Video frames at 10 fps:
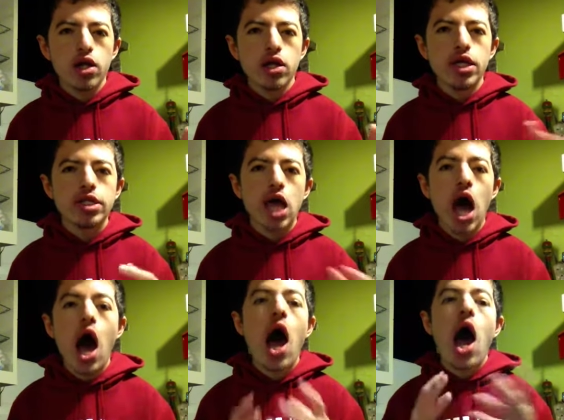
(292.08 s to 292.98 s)
because
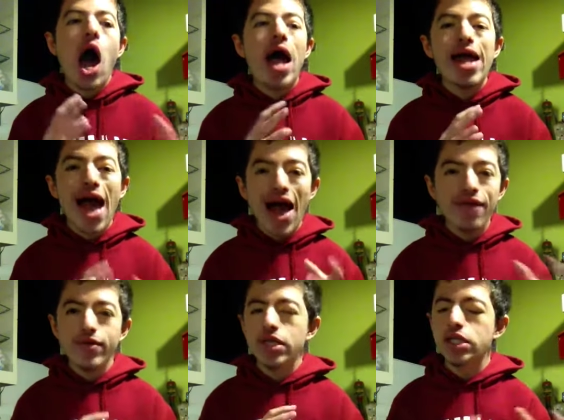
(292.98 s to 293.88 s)
I, I
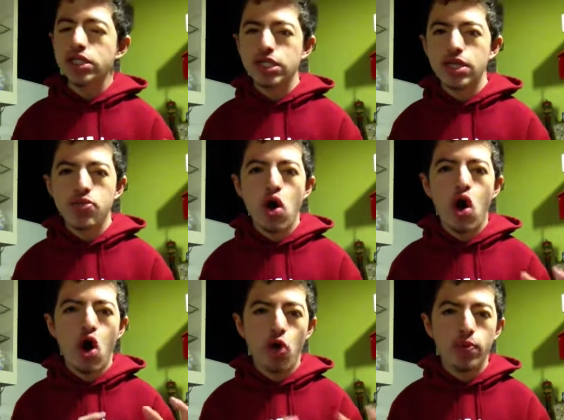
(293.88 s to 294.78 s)
haven't seen The
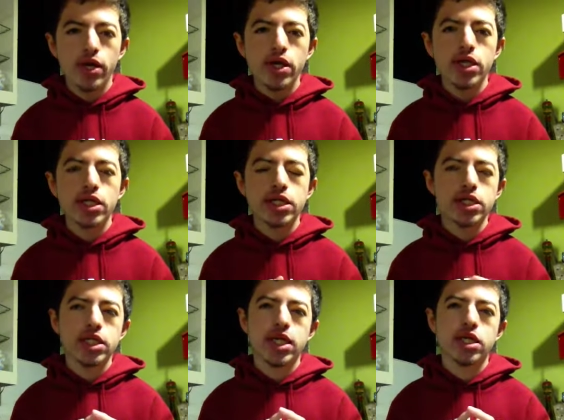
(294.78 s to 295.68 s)
Hobbit
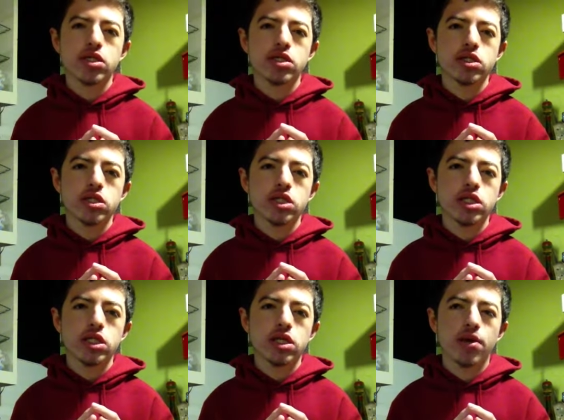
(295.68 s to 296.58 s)

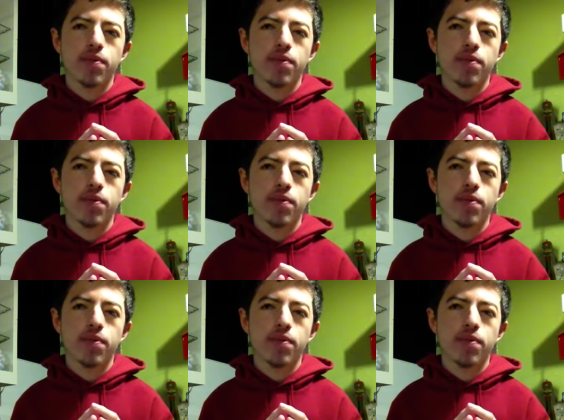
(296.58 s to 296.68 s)
since.